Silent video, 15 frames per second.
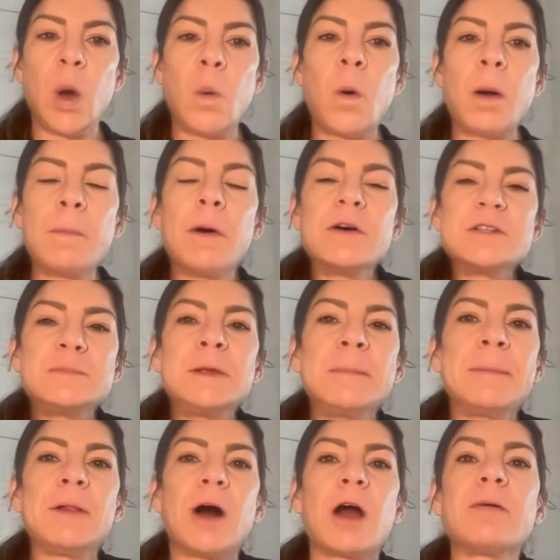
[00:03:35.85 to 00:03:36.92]
What most
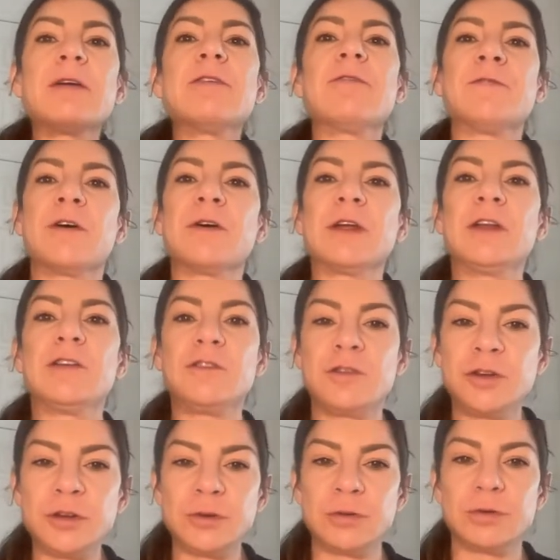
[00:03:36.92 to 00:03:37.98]
people are referring
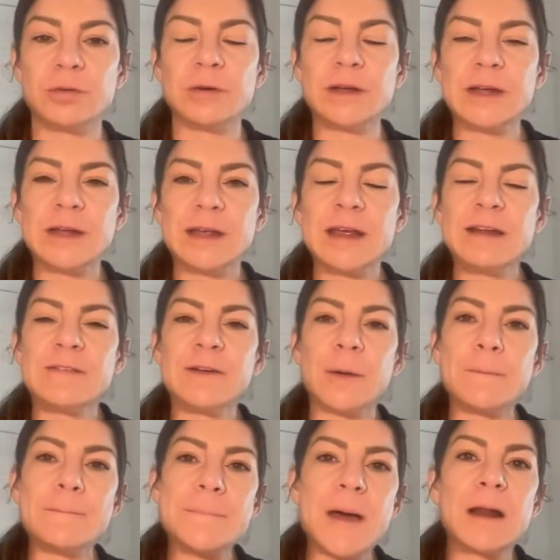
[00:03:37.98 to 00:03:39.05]
to is their
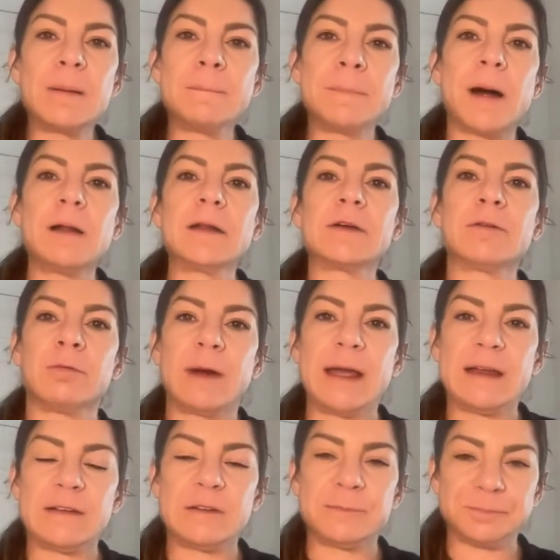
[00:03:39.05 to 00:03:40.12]
metabolic
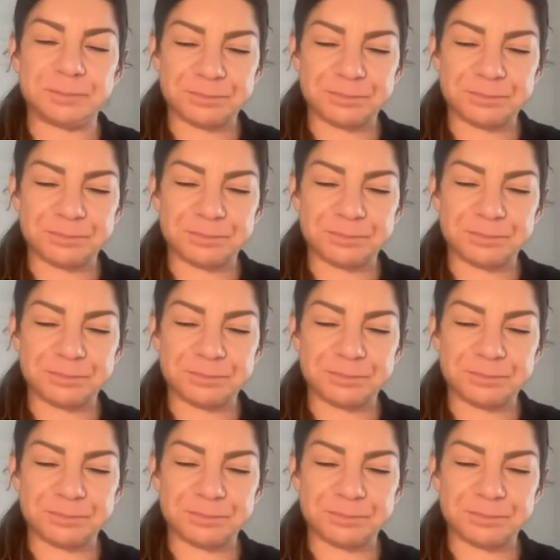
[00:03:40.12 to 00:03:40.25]
rate.